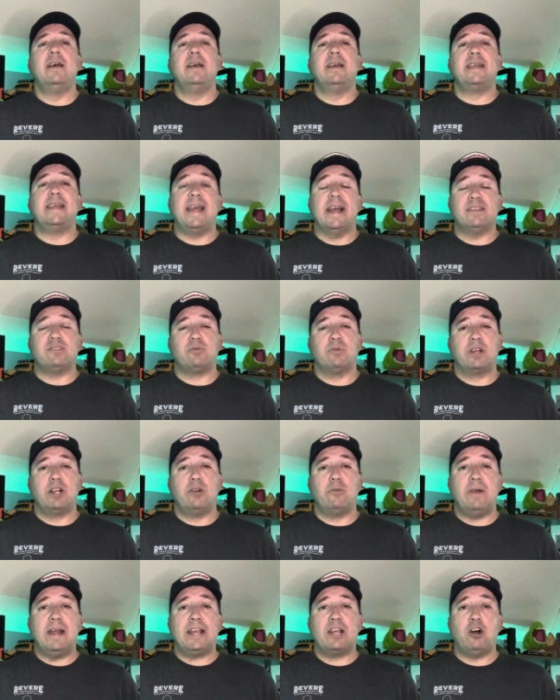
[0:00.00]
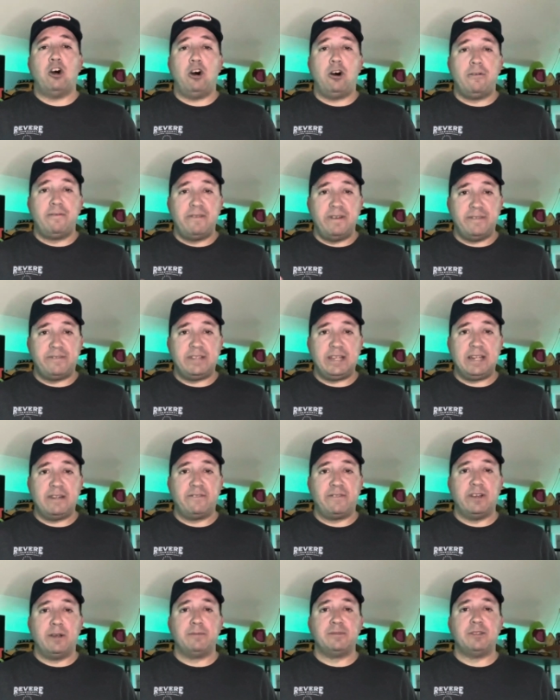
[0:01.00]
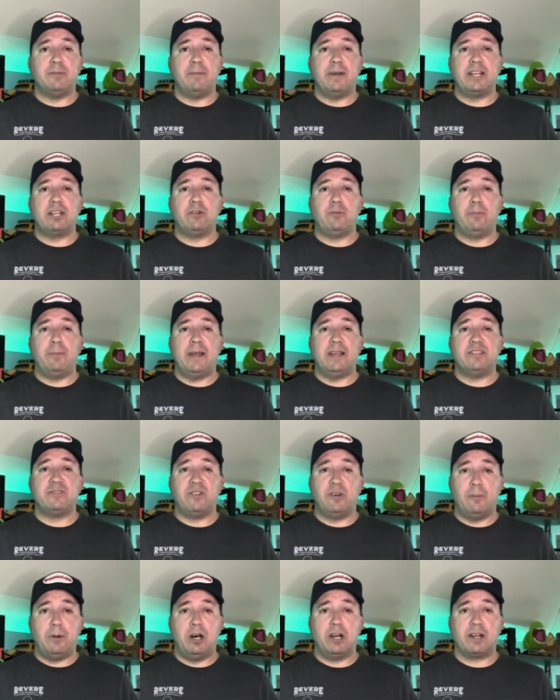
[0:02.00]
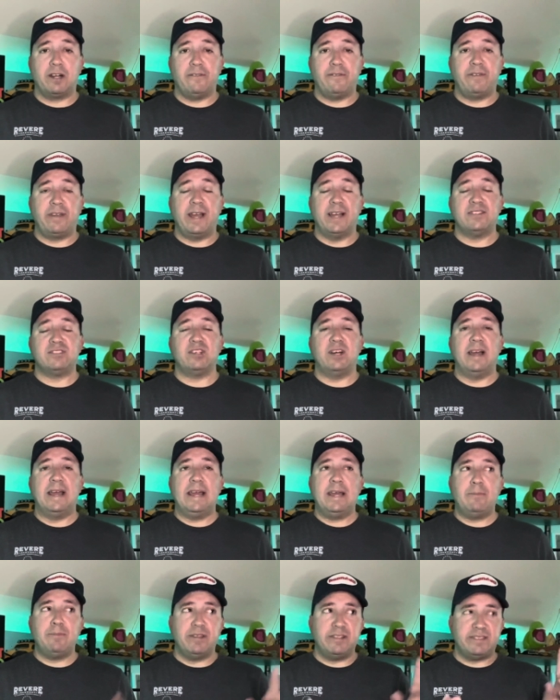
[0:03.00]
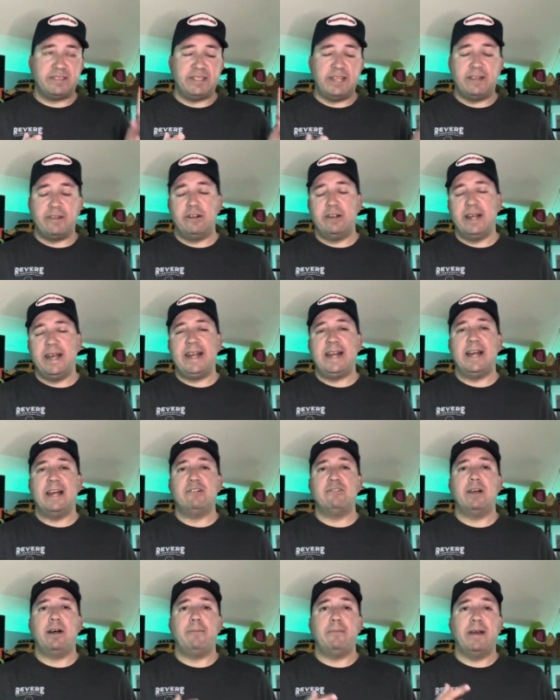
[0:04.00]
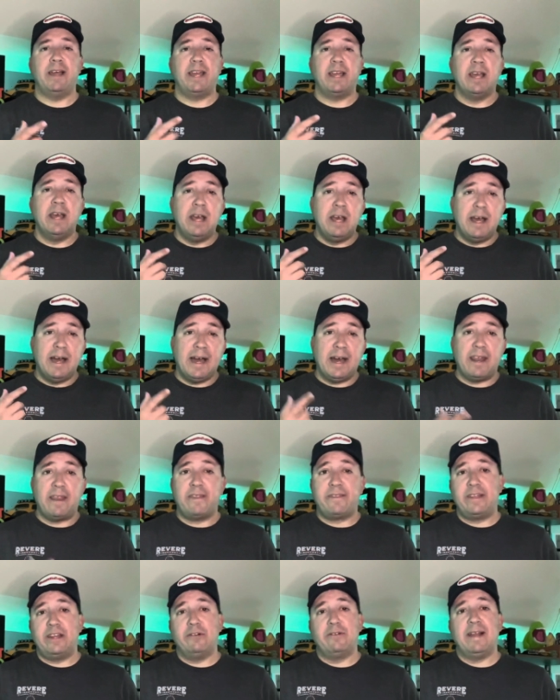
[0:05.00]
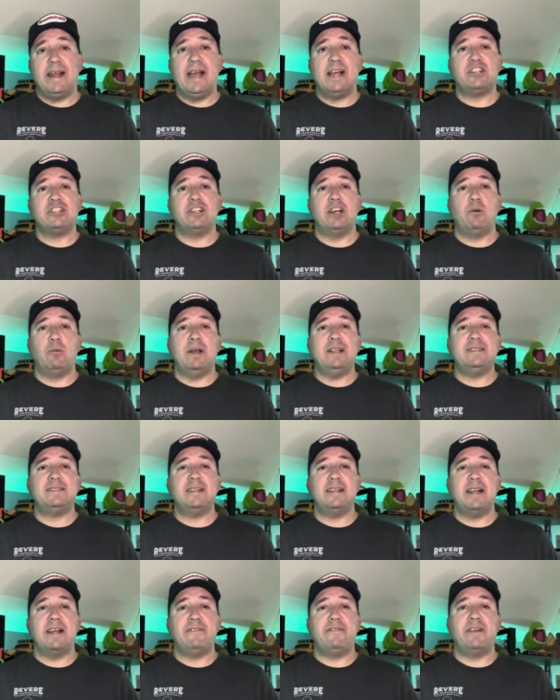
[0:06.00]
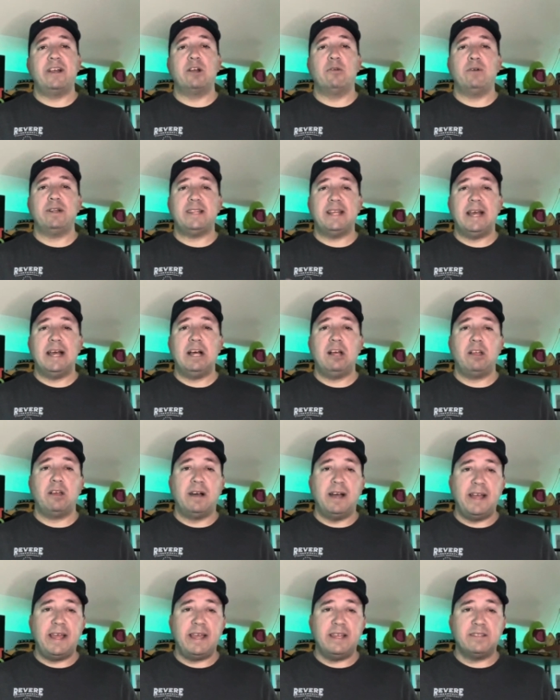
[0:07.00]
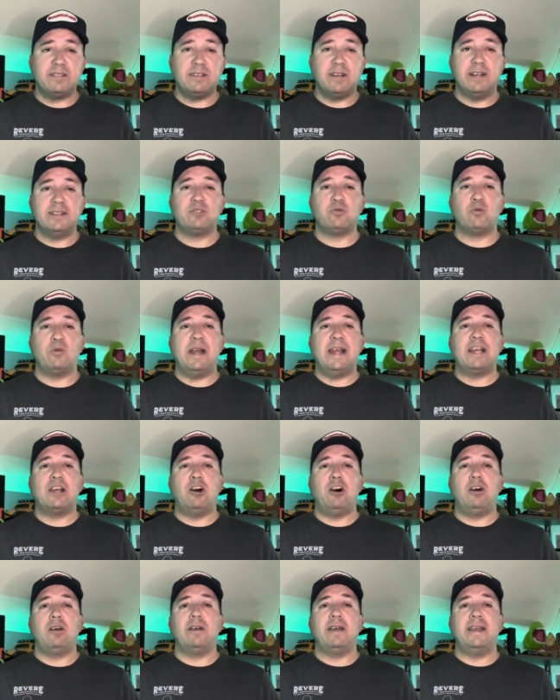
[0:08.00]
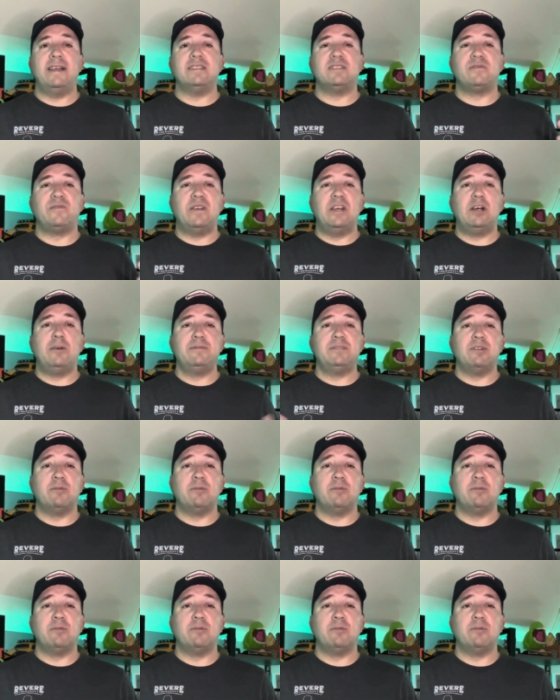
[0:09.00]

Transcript: Yes, we're going to rank all 15 films in Michael Bay's filmography. I saw Ambulance the other night. I dropped my out of the theater reaction on Wednesday, and I figure, what the hell, let's rank all of his films.